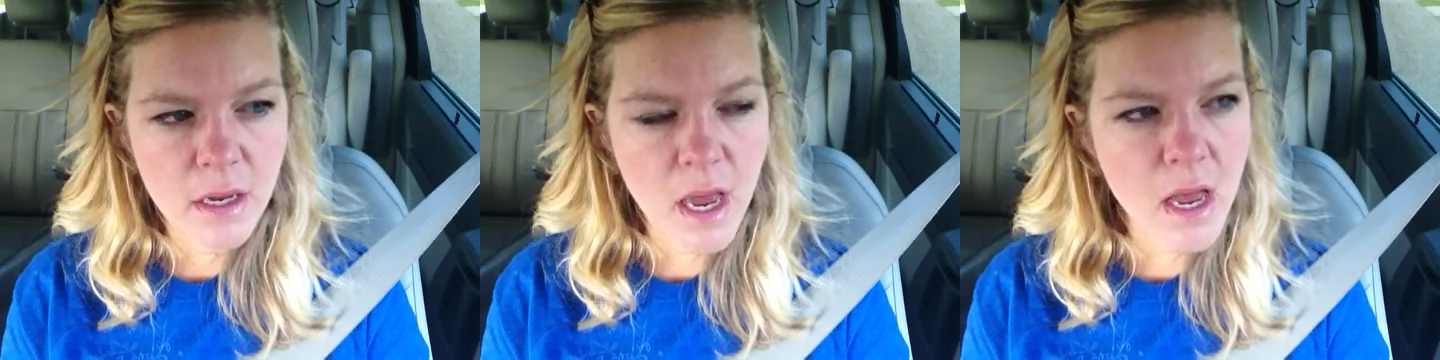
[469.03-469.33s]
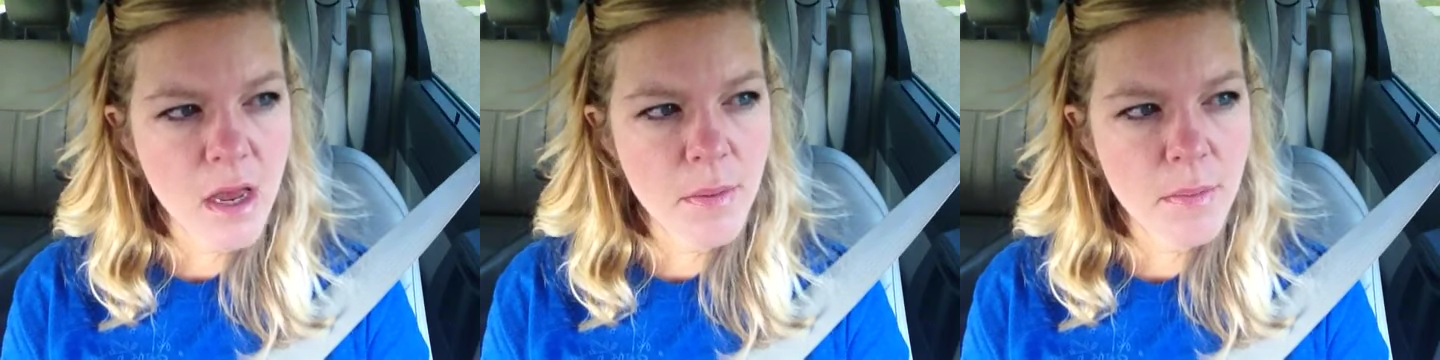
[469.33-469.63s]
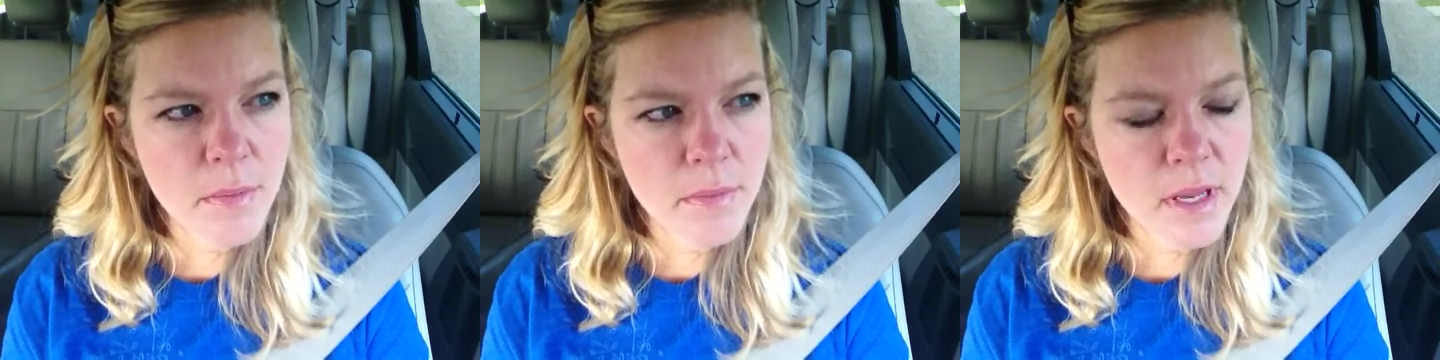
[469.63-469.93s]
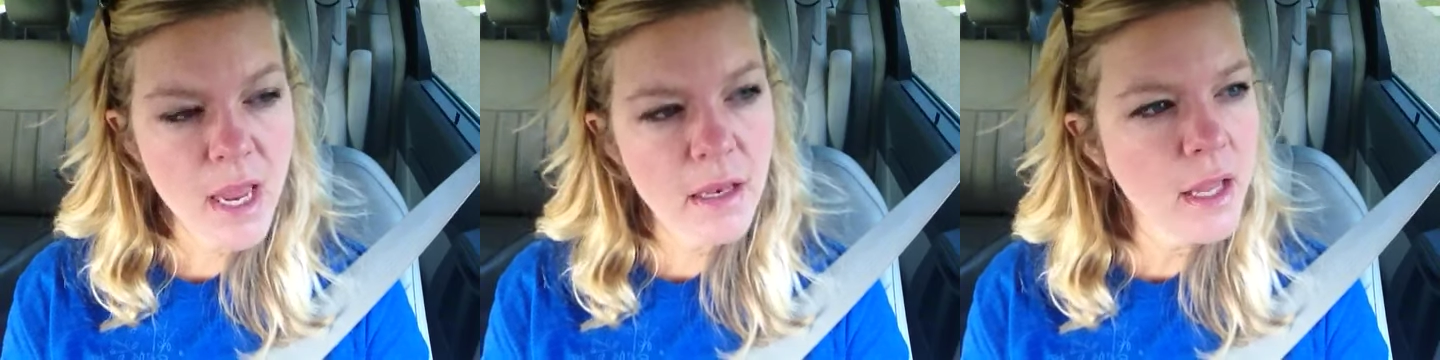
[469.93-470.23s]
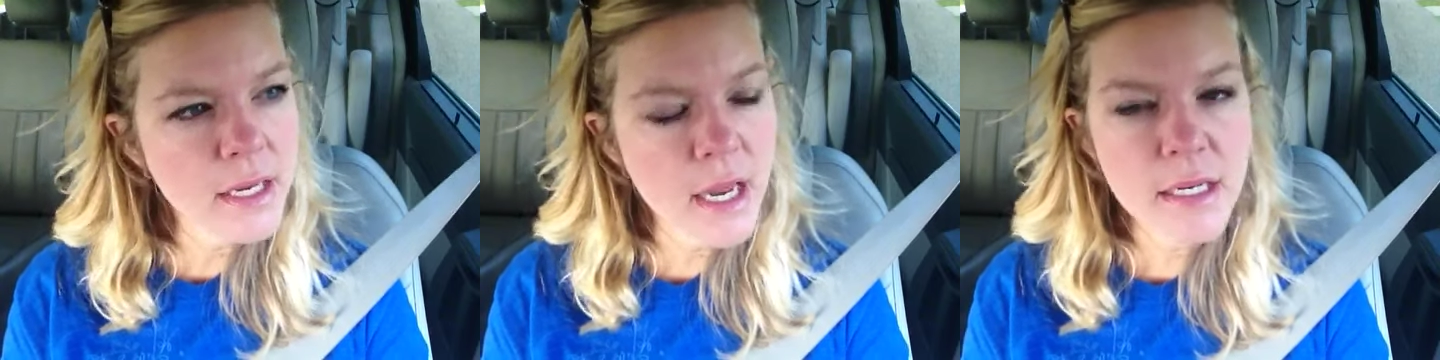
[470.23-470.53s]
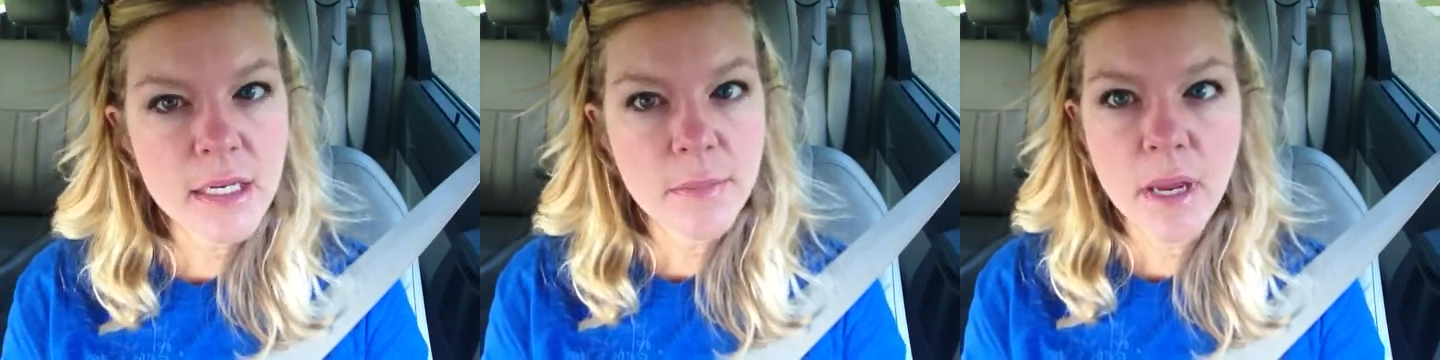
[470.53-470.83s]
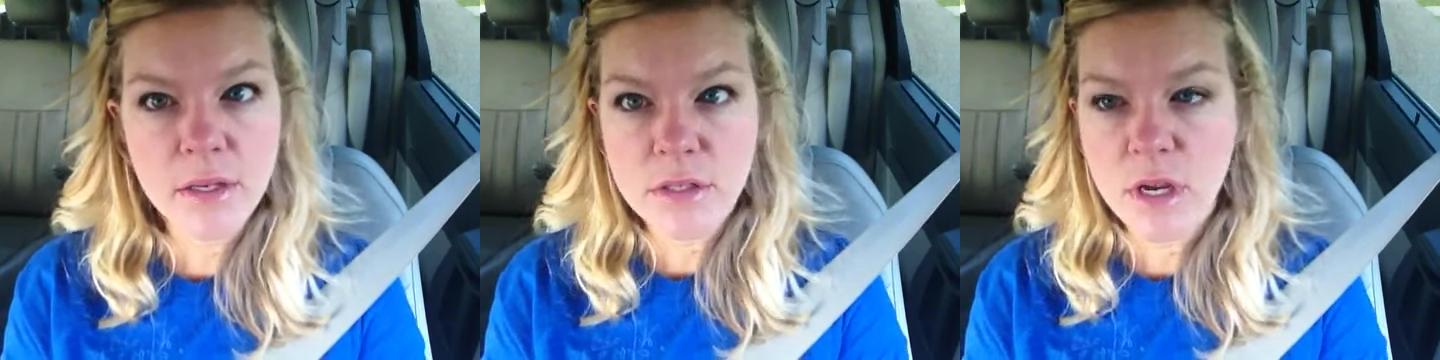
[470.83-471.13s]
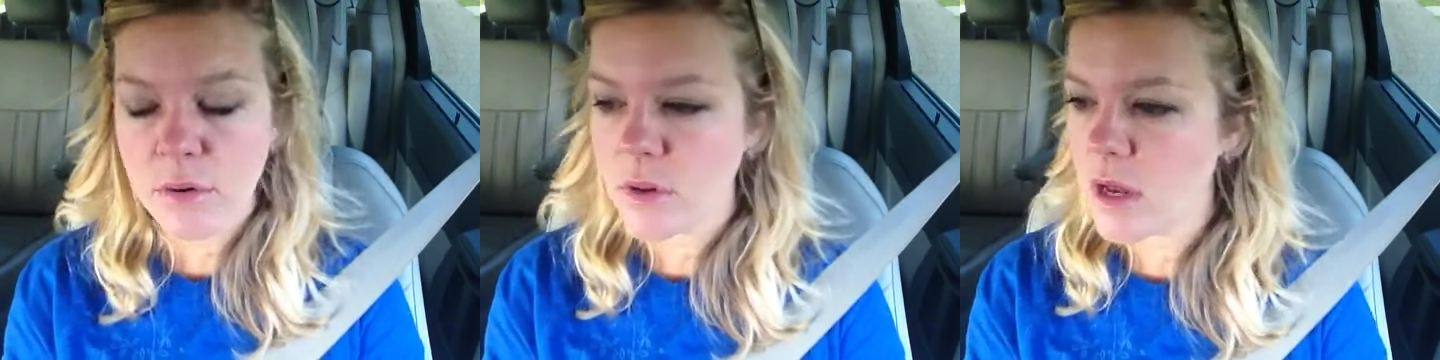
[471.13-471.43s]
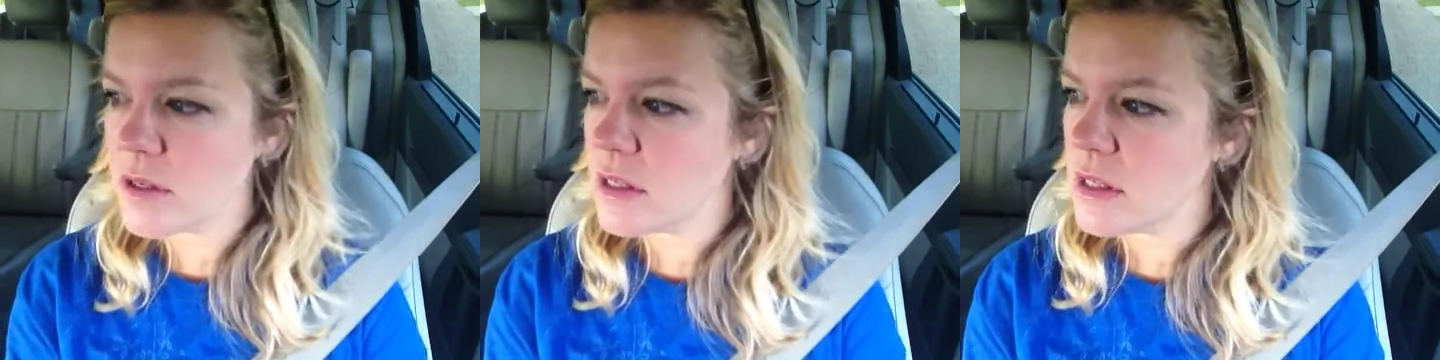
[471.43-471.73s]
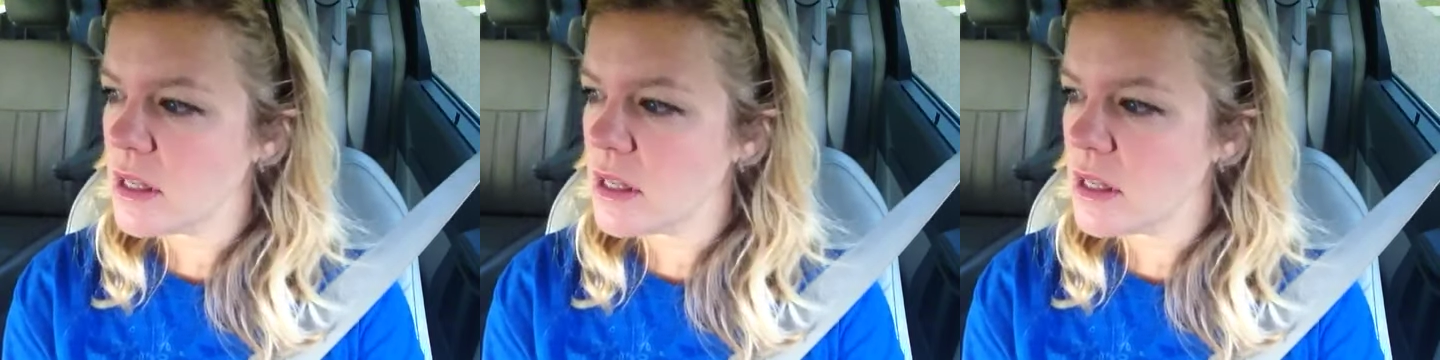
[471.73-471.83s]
Um, yeah, like 19 pounds total loss.